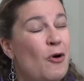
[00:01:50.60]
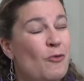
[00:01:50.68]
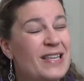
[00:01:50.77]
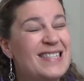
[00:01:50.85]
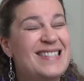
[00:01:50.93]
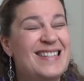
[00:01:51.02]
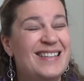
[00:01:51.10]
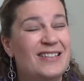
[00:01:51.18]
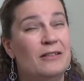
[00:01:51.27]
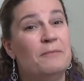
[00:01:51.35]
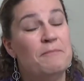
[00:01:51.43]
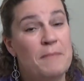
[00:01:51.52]
we
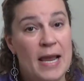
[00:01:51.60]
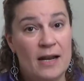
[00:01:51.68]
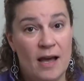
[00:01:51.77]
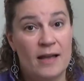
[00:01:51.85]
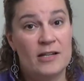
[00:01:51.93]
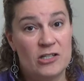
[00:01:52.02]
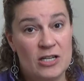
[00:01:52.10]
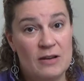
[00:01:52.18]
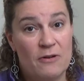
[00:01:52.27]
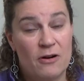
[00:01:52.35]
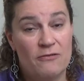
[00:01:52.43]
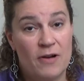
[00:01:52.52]
still may not
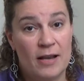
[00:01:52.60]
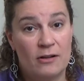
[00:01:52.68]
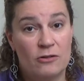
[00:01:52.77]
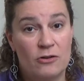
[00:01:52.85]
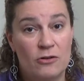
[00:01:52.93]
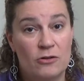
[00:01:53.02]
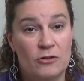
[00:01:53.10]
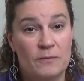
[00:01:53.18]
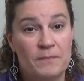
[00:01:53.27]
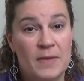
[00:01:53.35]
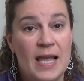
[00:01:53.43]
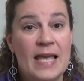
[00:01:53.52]
achieve our final
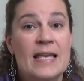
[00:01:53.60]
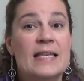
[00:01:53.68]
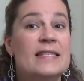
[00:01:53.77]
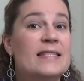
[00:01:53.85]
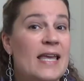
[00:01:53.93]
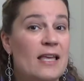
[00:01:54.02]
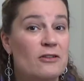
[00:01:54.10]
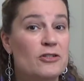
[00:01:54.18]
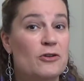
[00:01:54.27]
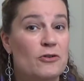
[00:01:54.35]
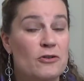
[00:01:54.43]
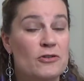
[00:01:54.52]
goal. Sales
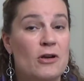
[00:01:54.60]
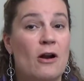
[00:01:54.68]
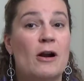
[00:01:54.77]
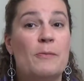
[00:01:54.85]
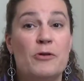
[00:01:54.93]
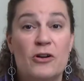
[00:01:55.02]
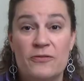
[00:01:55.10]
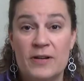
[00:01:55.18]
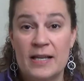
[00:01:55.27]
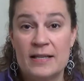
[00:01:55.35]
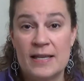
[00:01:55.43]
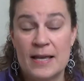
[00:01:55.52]
goals are a
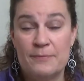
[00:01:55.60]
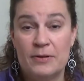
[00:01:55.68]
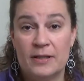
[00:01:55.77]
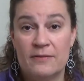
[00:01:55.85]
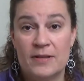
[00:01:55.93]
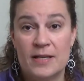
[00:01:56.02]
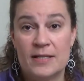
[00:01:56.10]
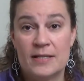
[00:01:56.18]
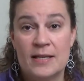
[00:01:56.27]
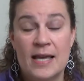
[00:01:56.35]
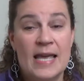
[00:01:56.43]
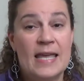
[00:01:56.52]
perfect example of
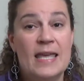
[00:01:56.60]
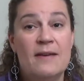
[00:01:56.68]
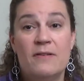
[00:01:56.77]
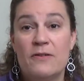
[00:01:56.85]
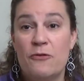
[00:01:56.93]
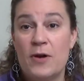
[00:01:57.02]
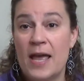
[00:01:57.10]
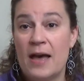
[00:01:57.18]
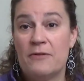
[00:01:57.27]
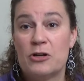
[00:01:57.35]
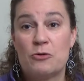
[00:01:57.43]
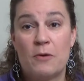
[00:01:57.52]
this. Even if we
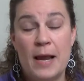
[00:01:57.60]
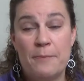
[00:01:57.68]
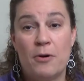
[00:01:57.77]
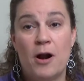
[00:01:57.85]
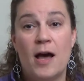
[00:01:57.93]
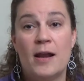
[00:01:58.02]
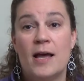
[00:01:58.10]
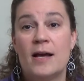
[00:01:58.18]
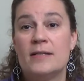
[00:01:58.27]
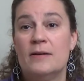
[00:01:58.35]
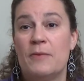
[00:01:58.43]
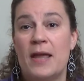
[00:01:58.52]
have a great
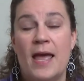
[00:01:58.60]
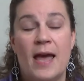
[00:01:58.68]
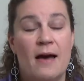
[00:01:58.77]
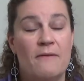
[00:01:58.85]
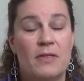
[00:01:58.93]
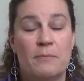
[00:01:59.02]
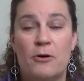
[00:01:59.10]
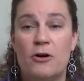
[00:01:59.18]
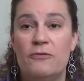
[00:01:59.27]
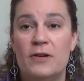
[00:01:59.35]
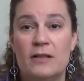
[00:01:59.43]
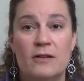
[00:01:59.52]
product and we have the
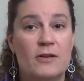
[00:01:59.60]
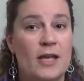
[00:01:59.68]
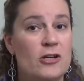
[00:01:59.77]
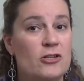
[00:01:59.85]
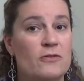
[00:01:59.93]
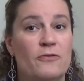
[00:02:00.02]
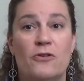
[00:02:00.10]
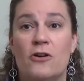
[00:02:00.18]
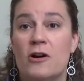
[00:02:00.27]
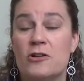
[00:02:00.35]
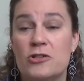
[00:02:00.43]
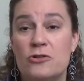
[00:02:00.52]
perfect location for
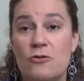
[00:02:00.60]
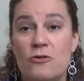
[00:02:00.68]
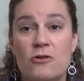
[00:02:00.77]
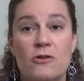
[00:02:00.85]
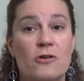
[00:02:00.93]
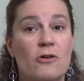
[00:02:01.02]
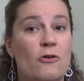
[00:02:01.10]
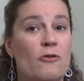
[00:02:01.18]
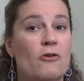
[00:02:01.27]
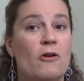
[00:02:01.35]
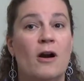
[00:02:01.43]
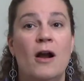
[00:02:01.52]
our store
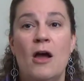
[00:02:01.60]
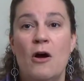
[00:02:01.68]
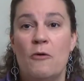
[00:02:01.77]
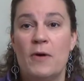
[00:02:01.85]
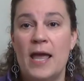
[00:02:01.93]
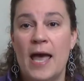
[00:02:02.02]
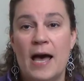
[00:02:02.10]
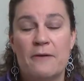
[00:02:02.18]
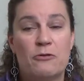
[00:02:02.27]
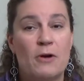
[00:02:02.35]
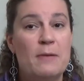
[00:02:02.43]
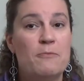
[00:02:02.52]
or we have great